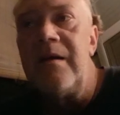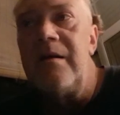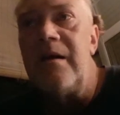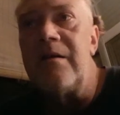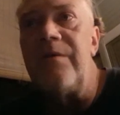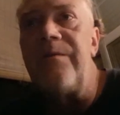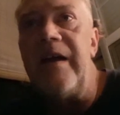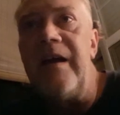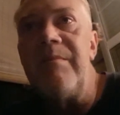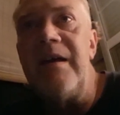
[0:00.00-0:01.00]
a good
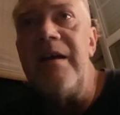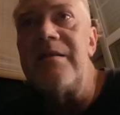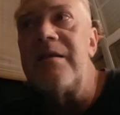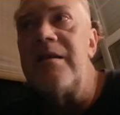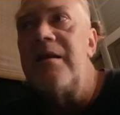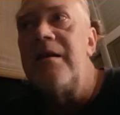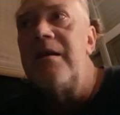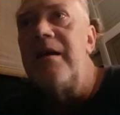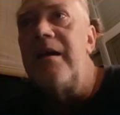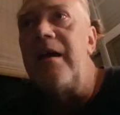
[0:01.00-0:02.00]
fan base.
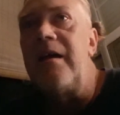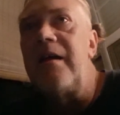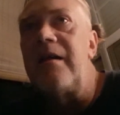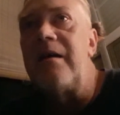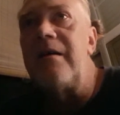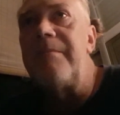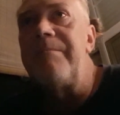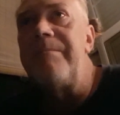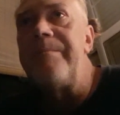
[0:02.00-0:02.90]
And